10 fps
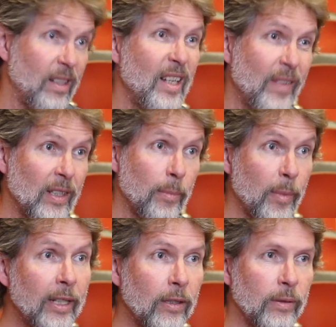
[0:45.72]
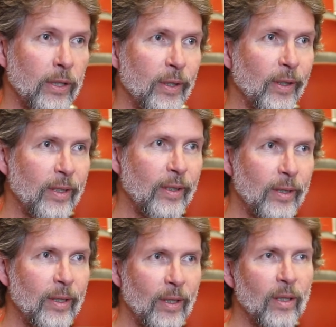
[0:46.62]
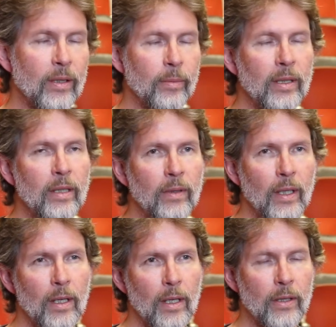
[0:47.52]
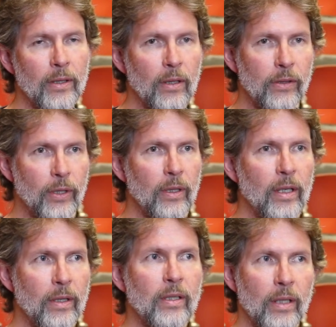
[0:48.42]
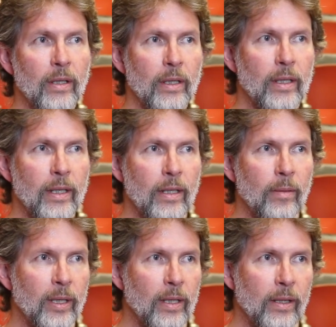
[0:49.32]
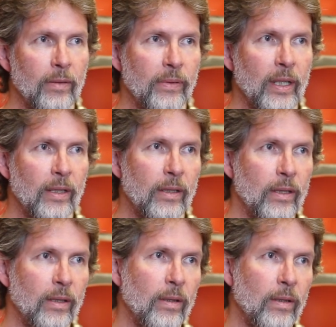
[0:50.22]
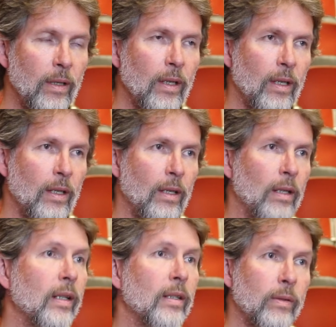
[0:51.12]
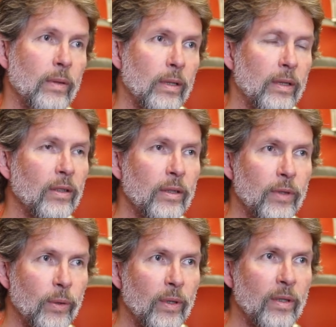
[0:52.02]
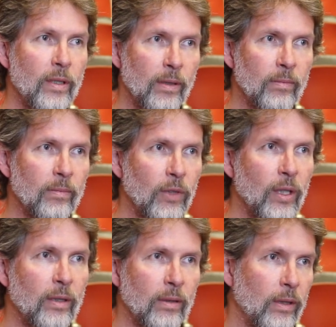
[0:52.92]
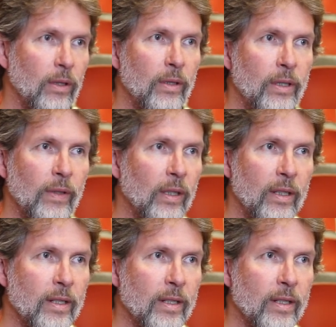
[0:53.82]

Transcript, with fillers: even as a medical student, you know, yeah. hard to believe. So a journey that started there, but then fed into links with Duncan of Jordanstone College of Art and